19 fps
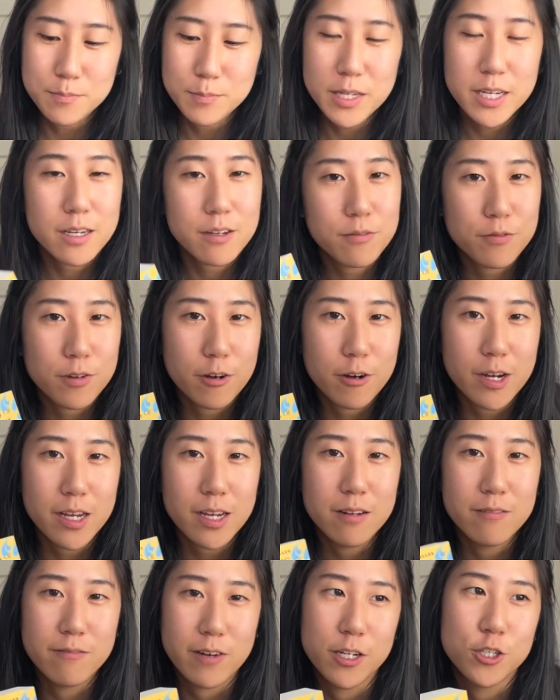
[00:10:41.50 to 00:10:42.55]
like a very
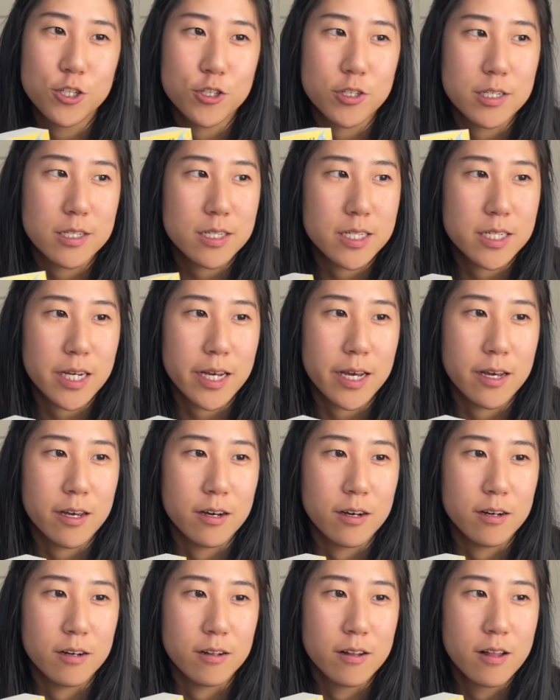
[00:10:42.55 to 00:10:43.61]
adventurous
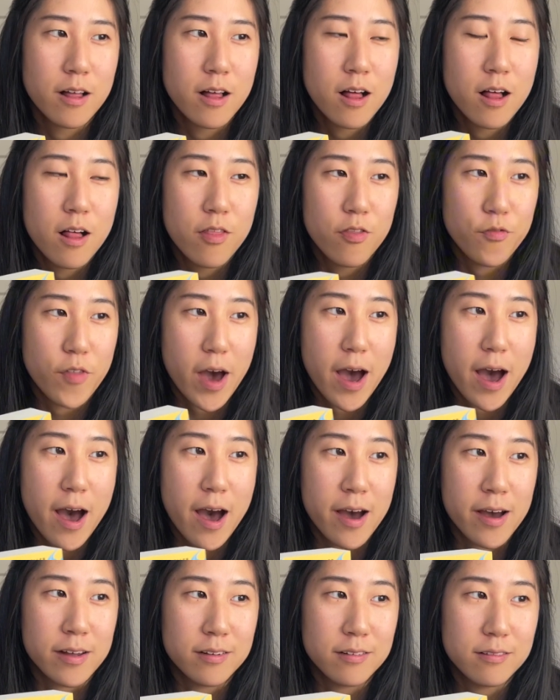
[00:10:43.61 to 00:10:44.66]
tale
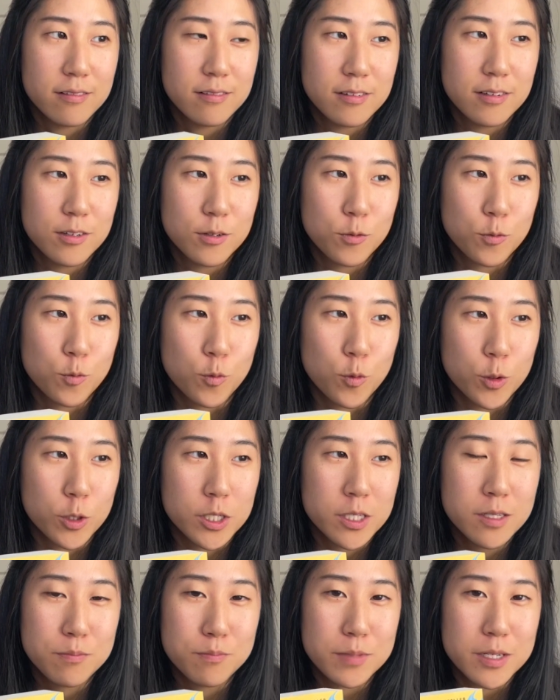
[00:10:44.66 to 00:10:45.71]
that
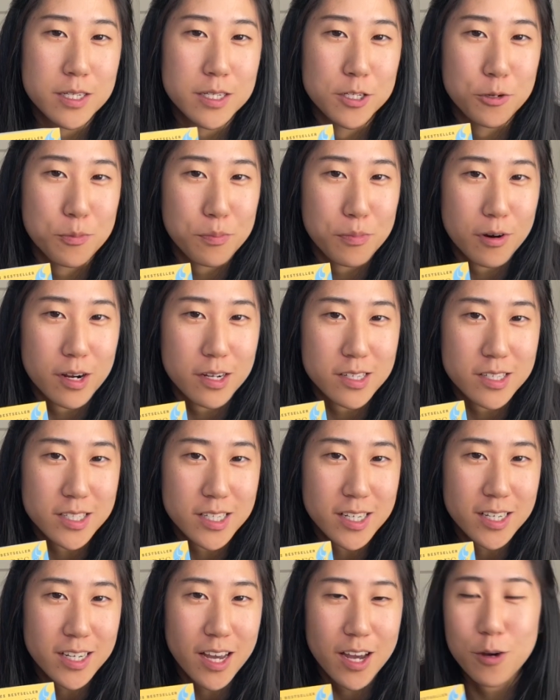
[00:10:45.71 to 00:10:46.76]
wouldn't be
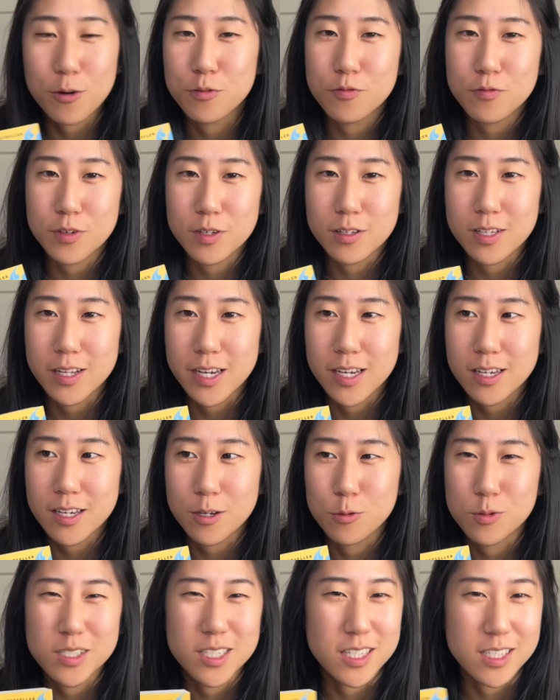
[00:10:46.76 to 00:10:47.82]
depressing. I would feel like it
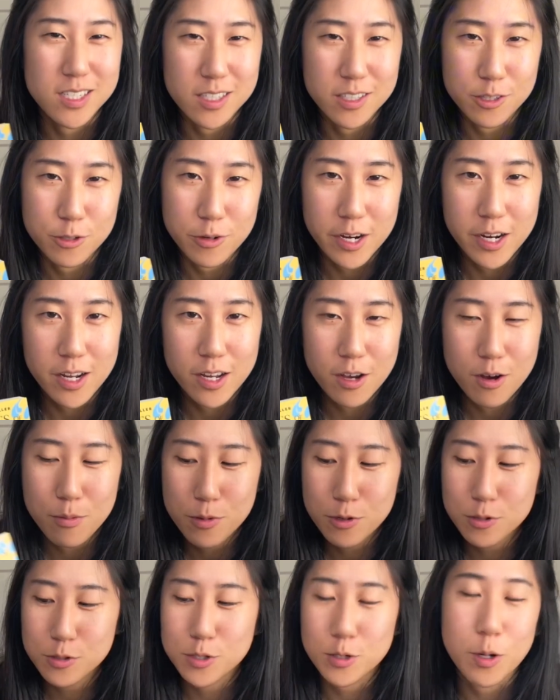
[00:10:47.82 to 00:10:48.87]
was exhilarating
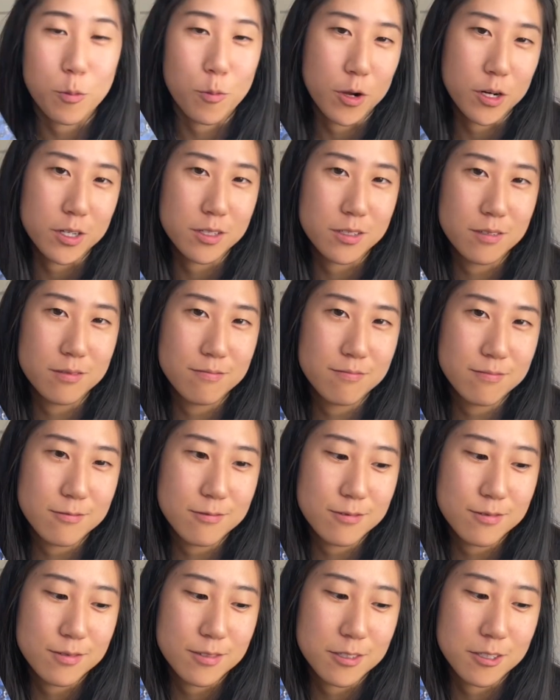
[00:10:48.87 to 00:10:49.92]
almost, so I wanted
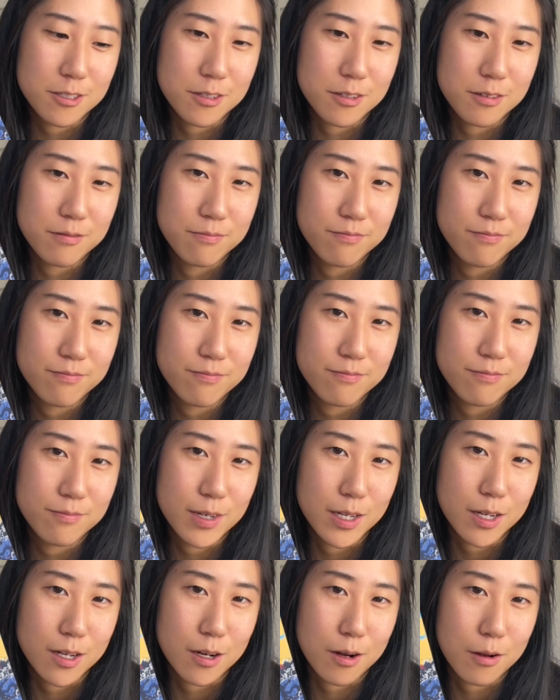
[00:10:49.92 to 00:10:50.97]
to
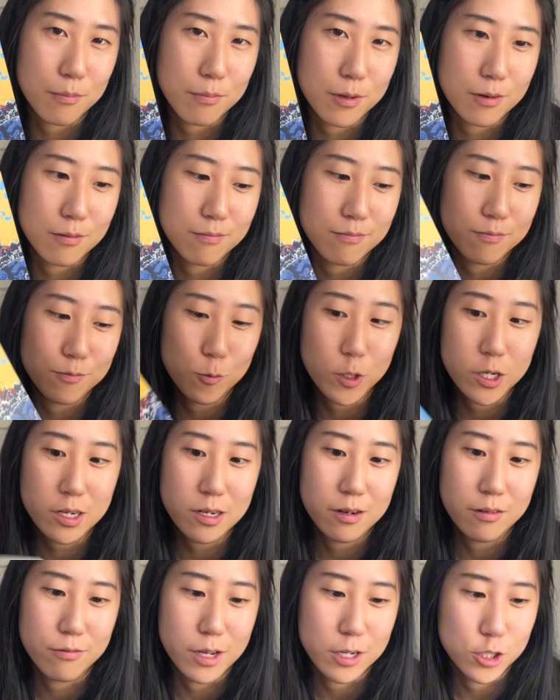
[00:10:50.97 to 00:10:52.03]
pick it up and read it
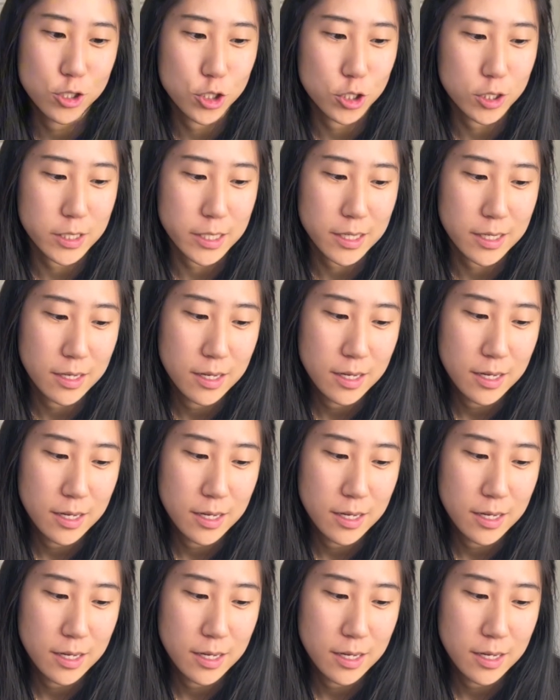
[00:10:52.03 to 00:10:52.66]
eventually.